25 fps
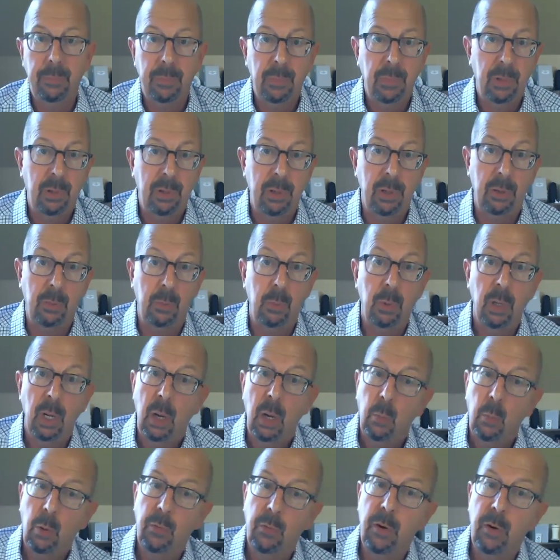So
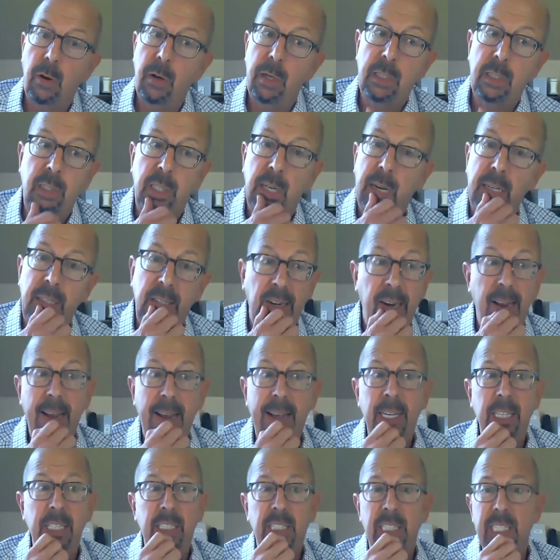we're very excited,
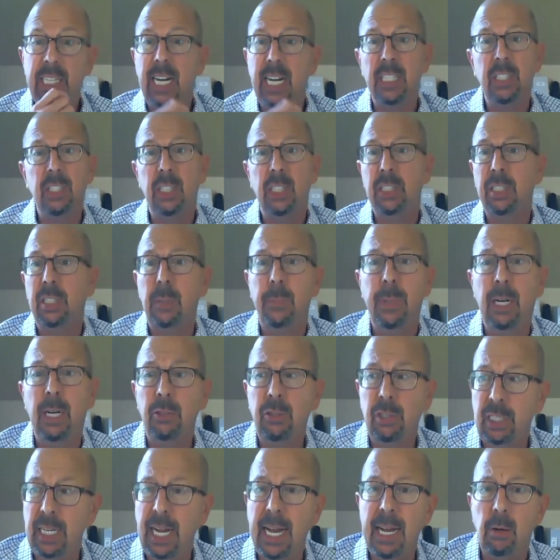and it's not just about
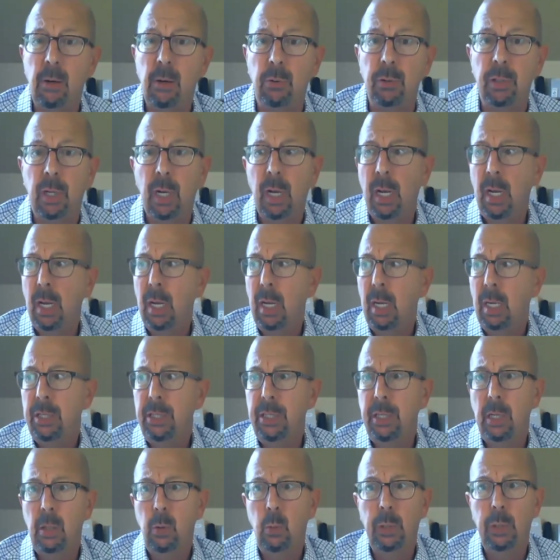sound. You
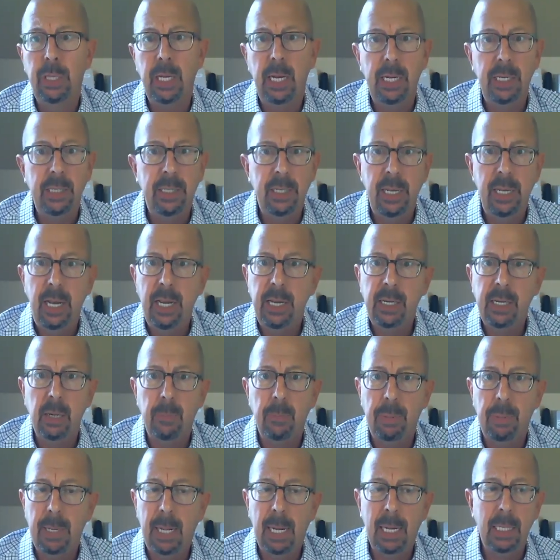know, with ADA
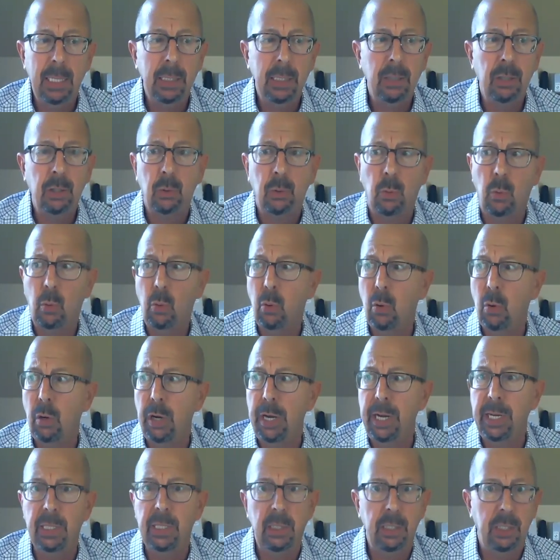compliance or
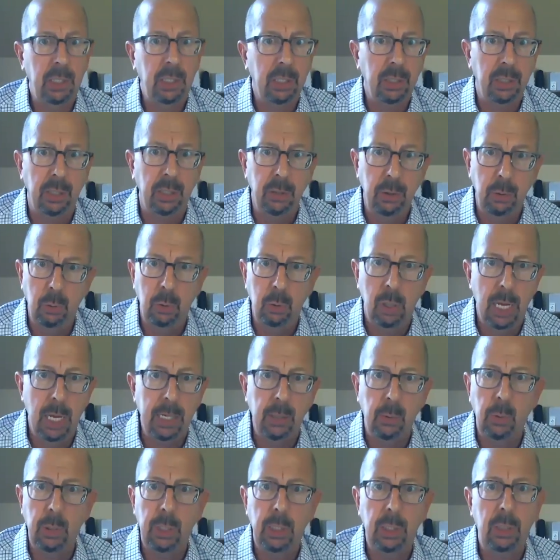English as a new
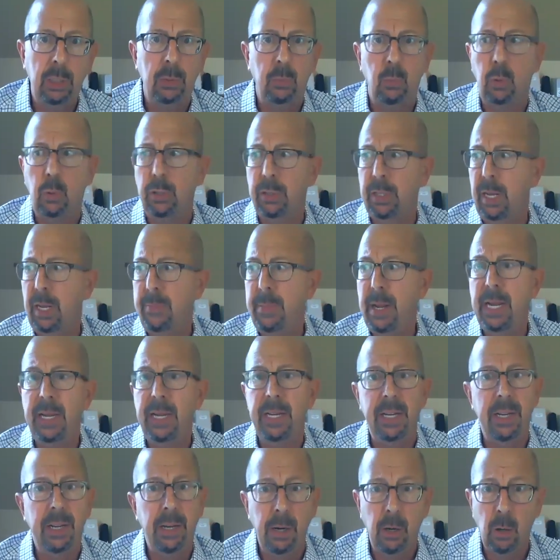language, where they may
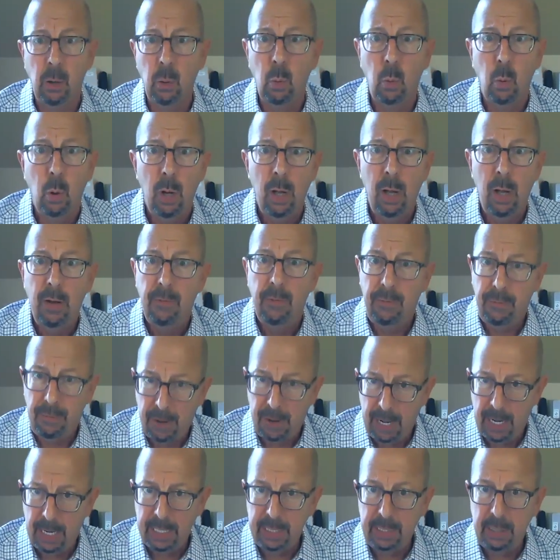hear
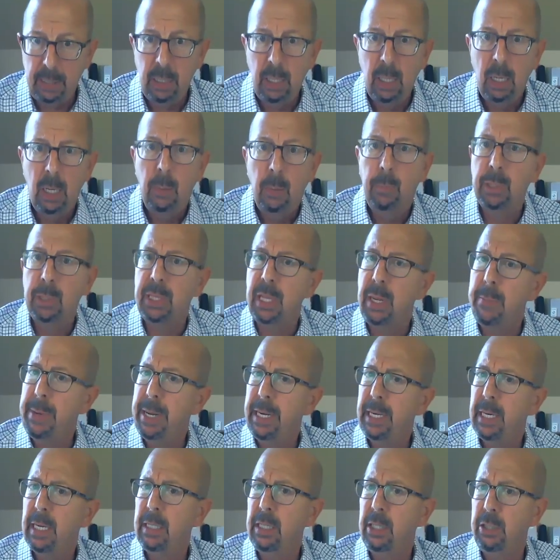fine, but they may
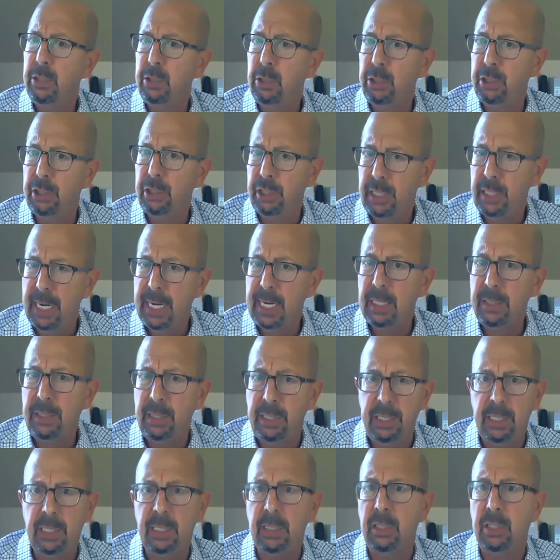not understand the
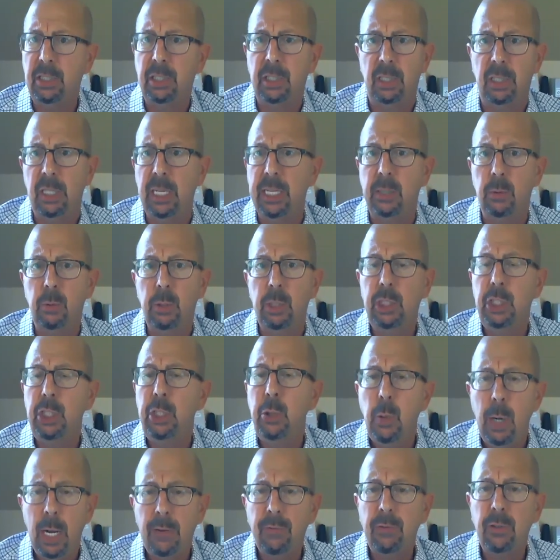English language, you
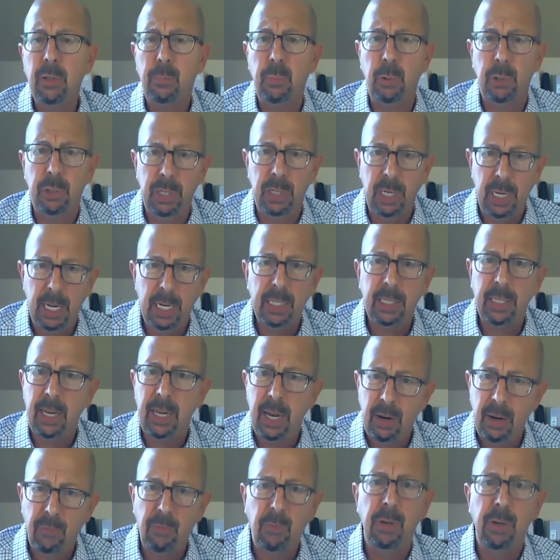have to protect
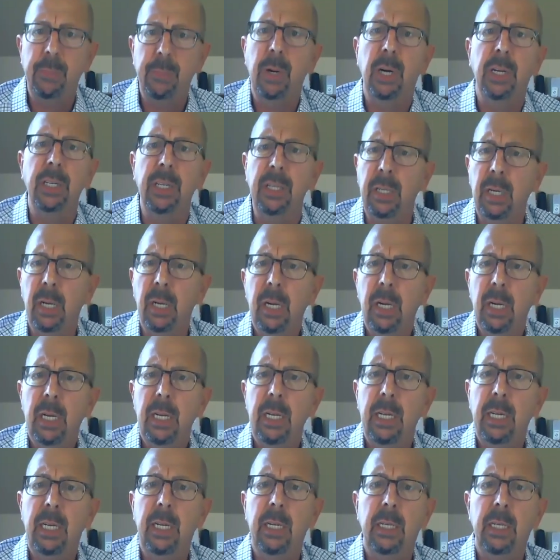everybody
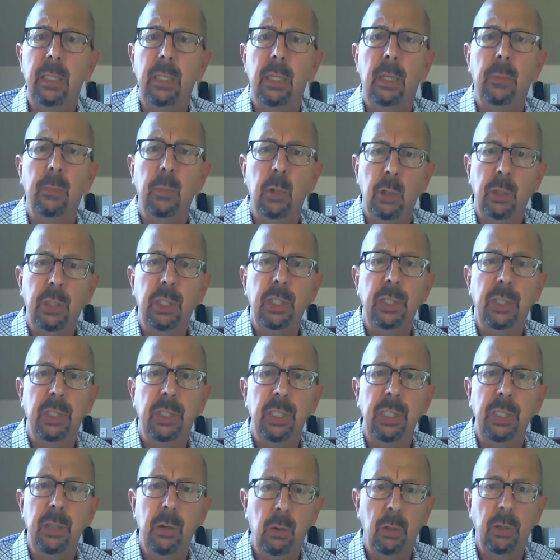in emergency
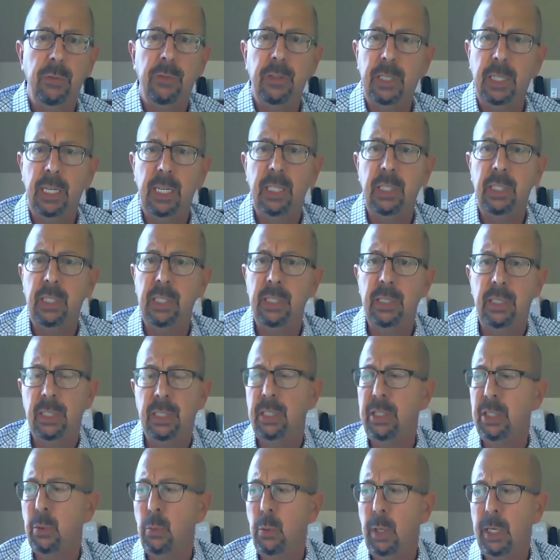notification
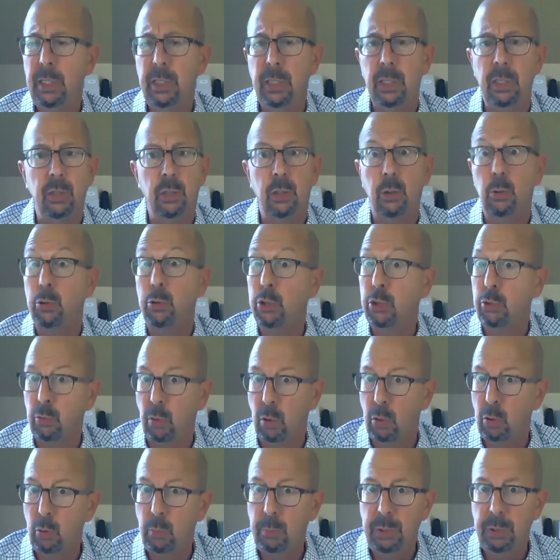situations. So
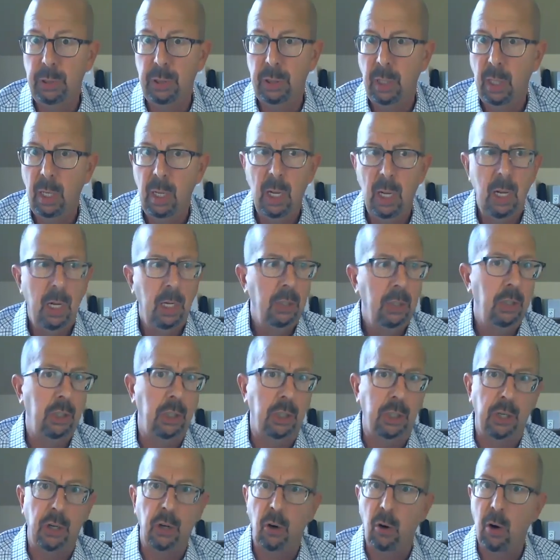strobes,
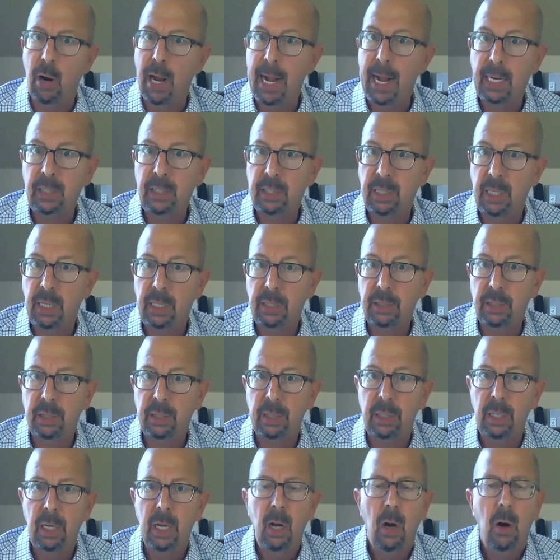secure access,
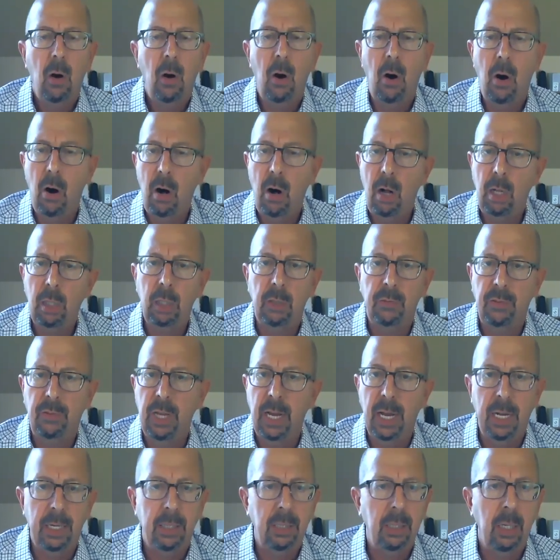all of
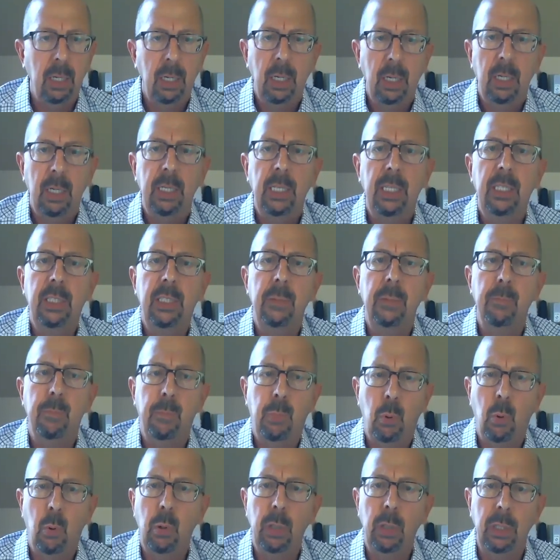that is
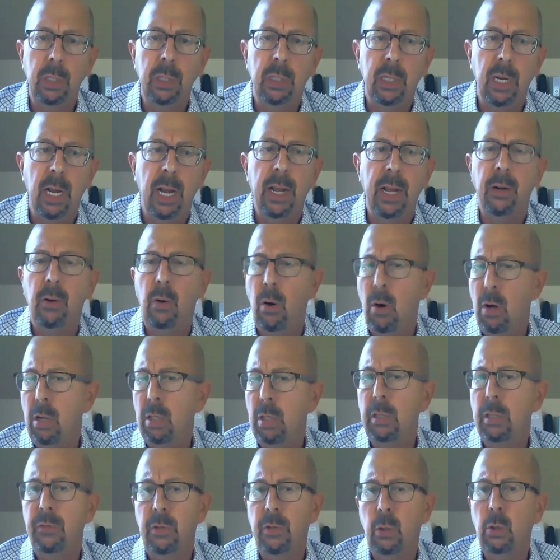important. And
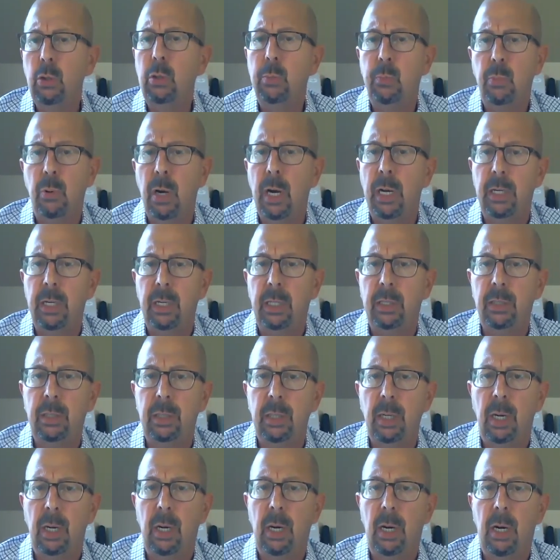all of those products
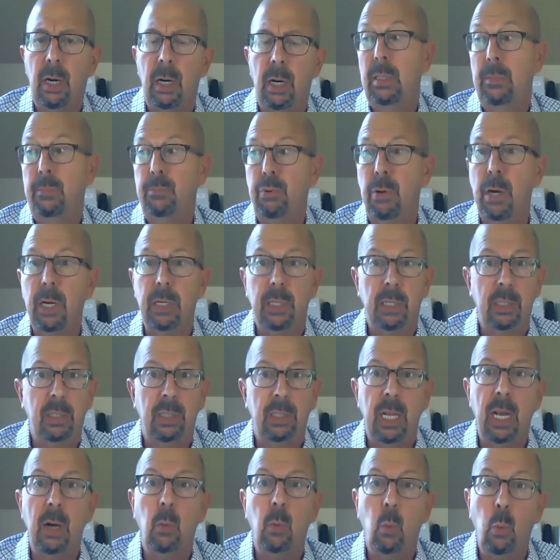are products
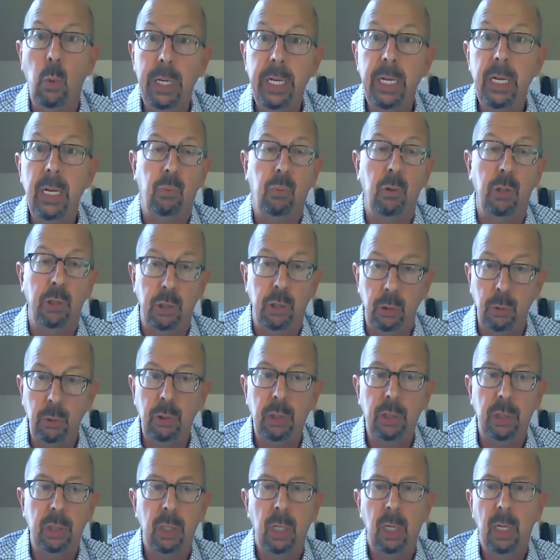that we
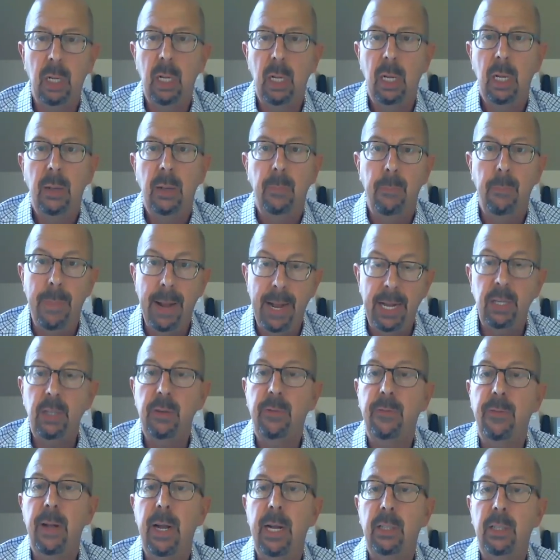produce,
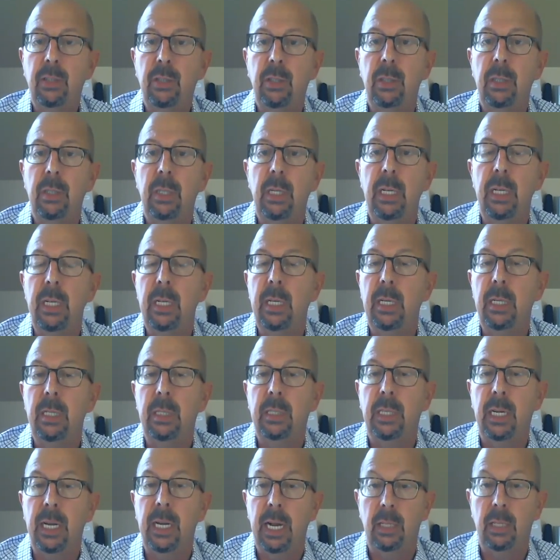manufactured in
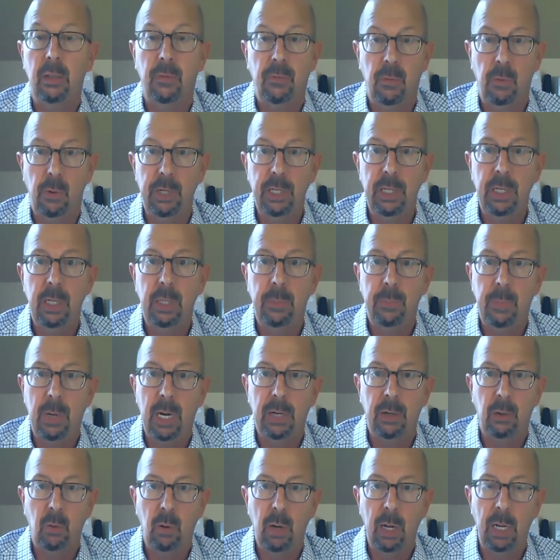California, in
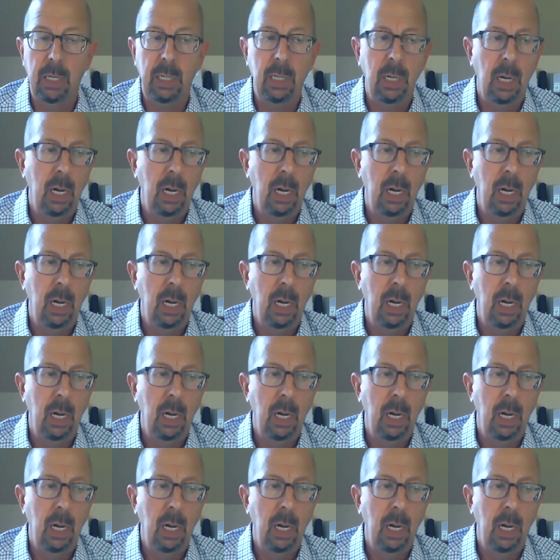Monterey.